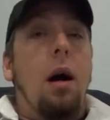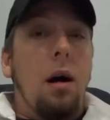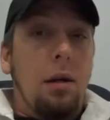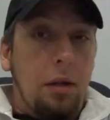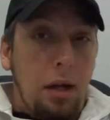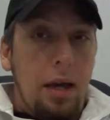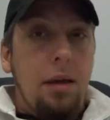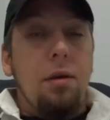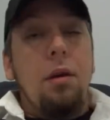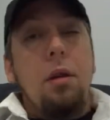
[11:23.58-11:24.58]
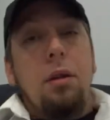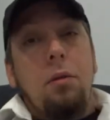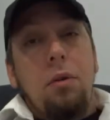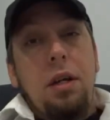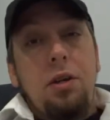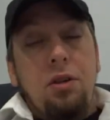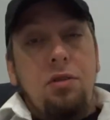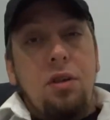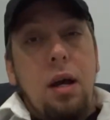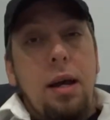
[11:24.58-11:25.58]
Unlike the
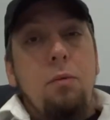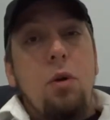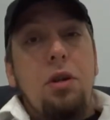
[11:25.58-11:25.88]
religious side,